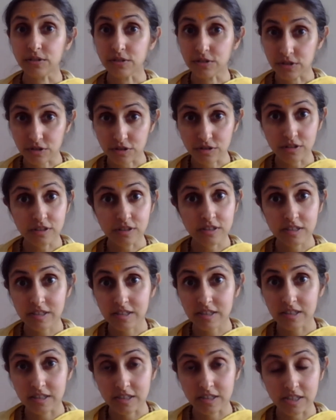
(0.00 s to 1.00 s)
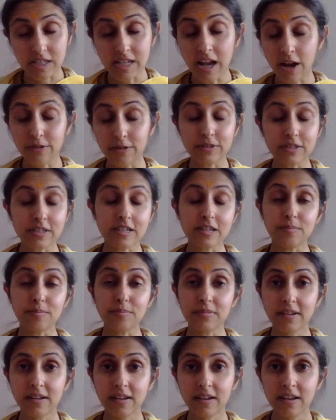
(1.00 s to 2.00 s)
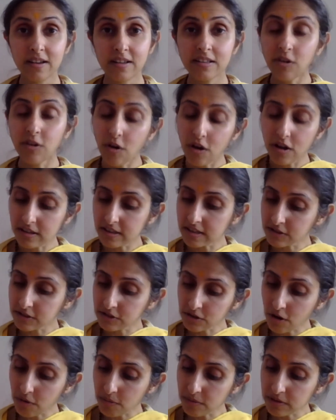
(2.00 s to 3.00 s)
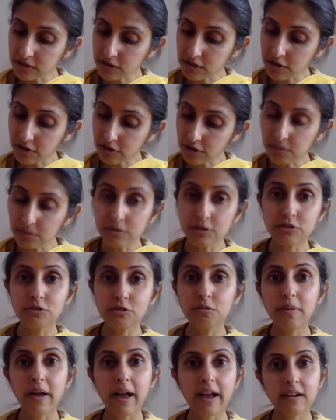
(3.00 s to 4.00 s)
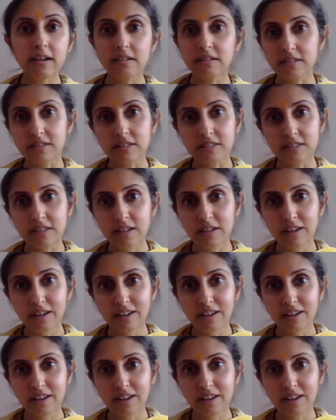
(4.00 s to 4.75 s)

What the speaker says: So just see how deep. All he saw was a girl with two bangles.